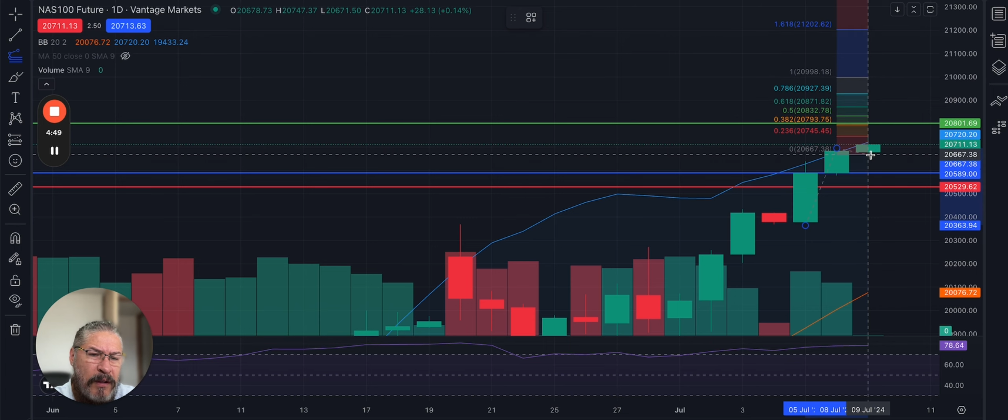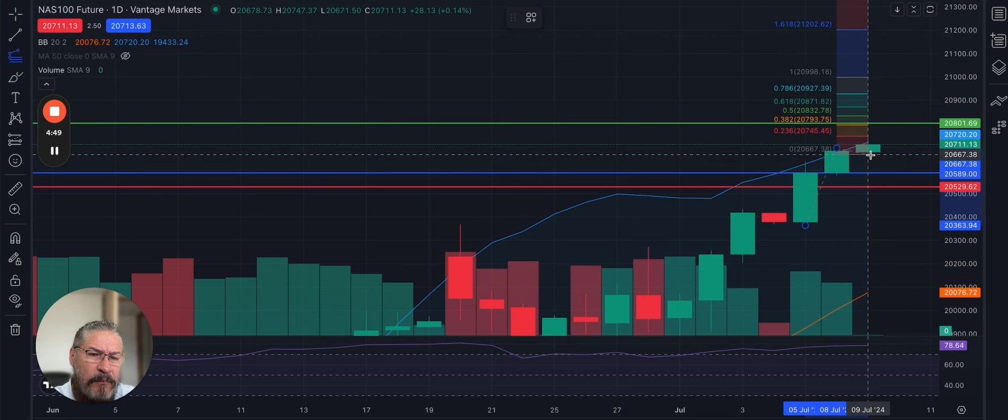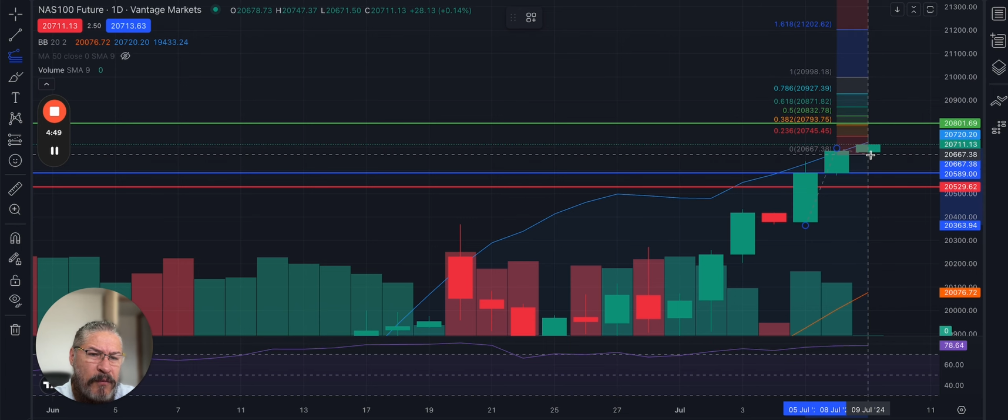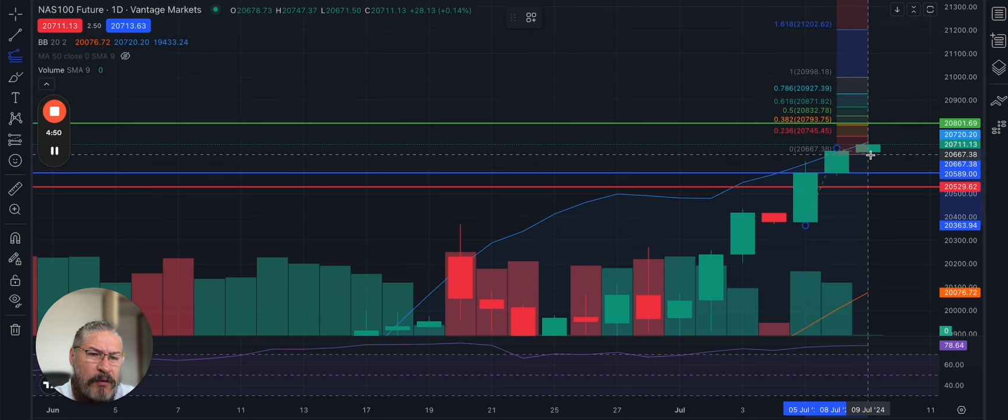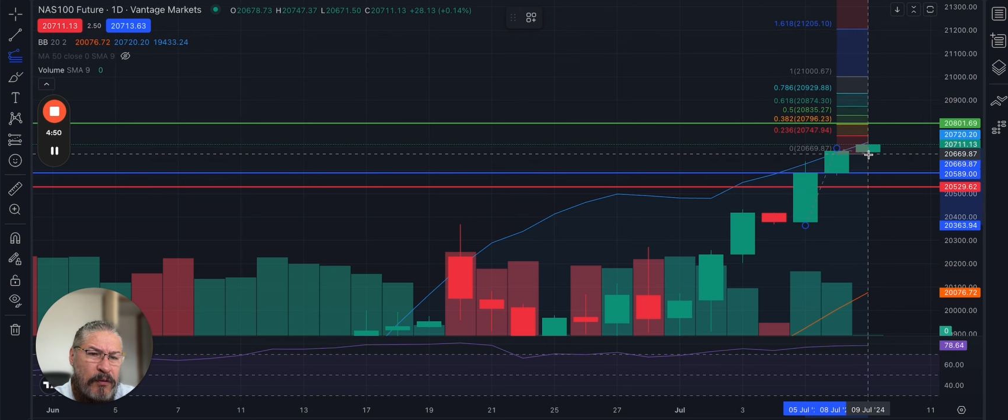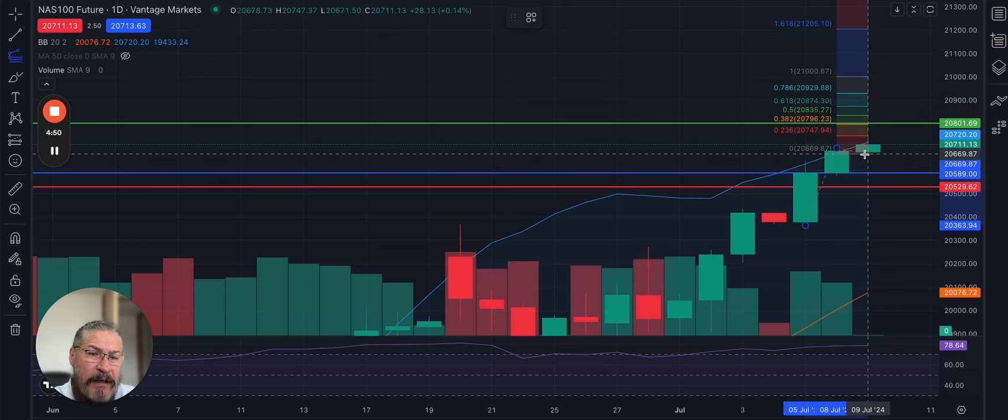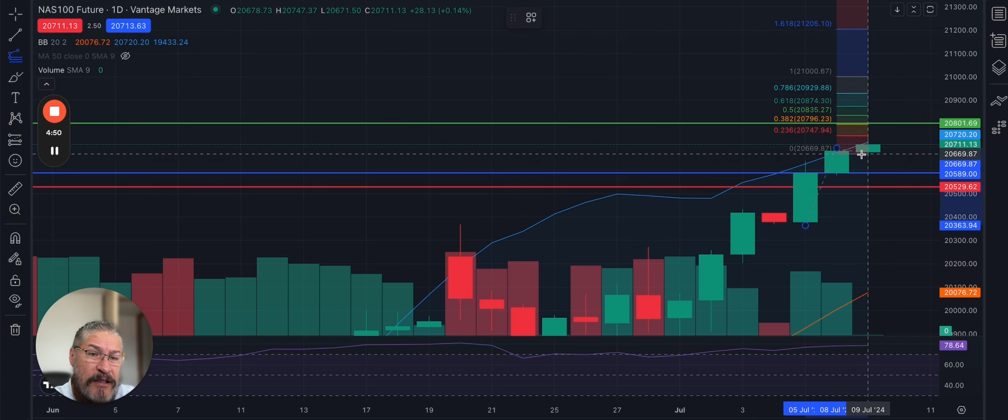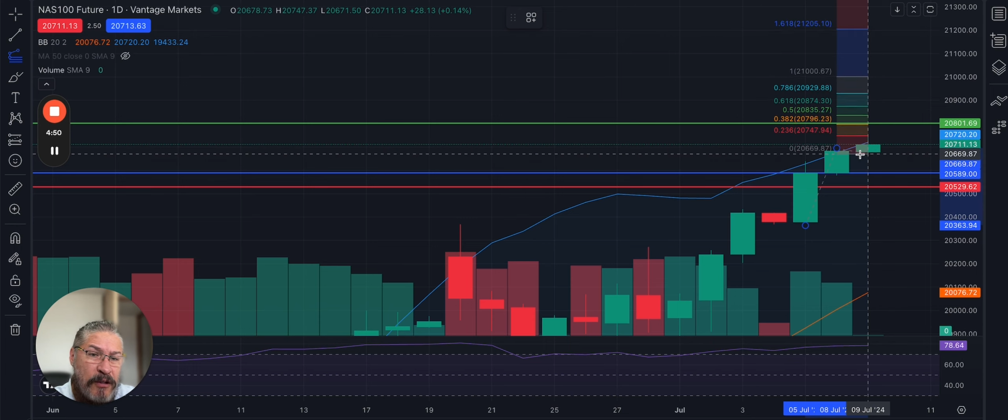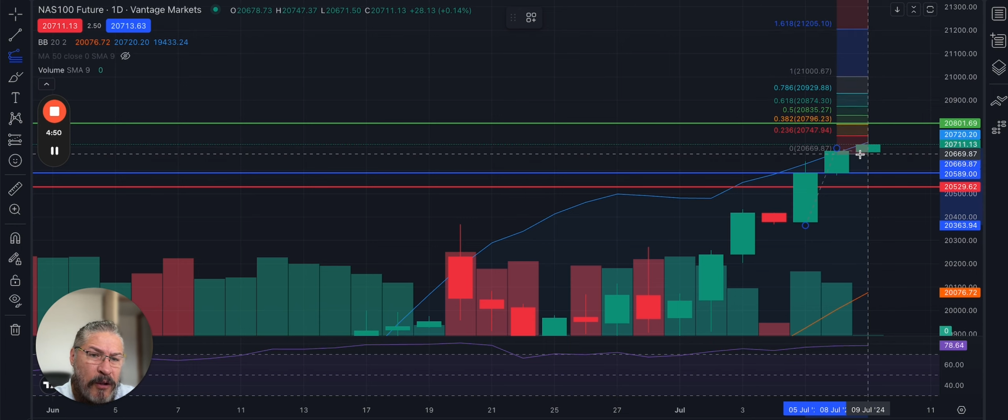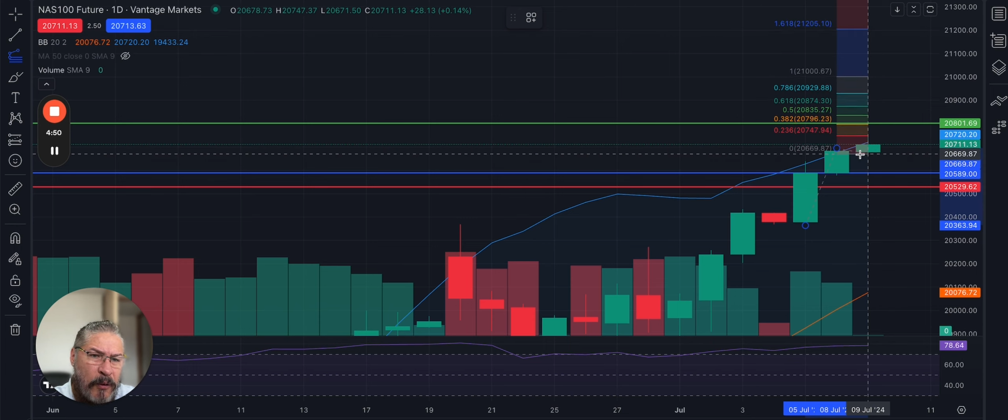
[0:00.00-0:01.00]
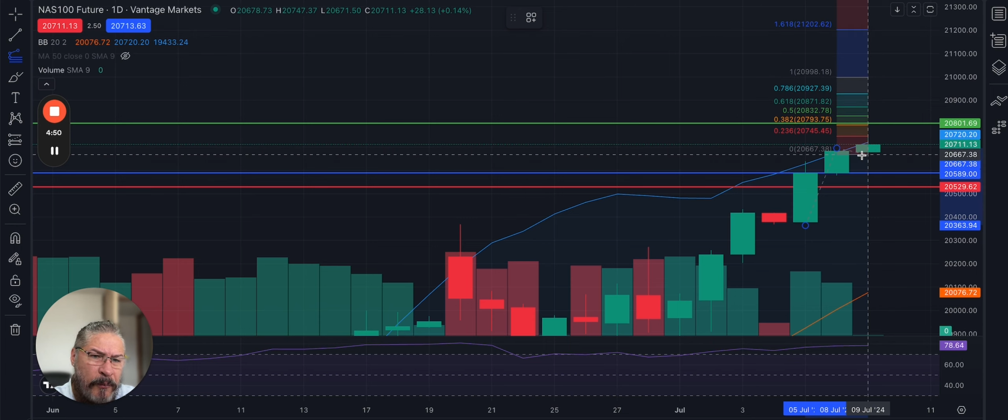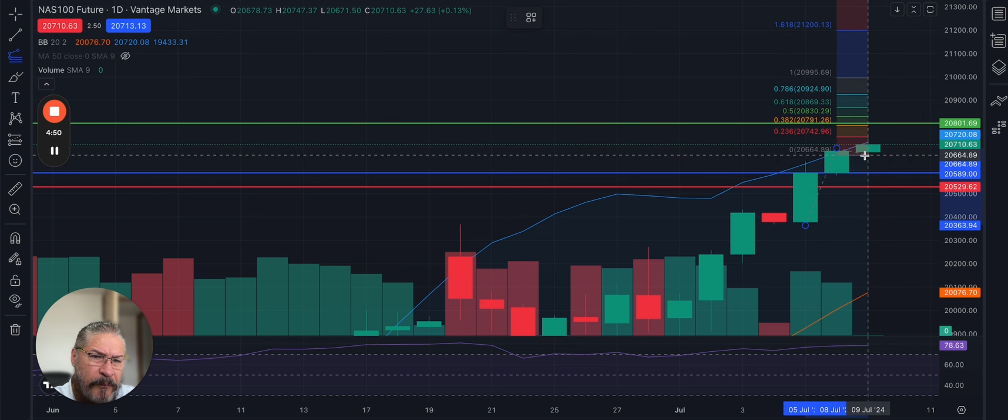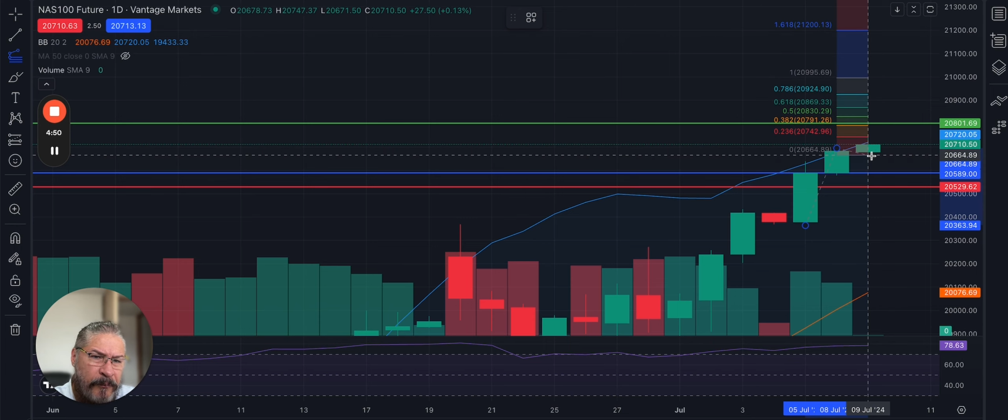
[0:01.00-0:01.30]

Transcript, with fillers: uh, today's low.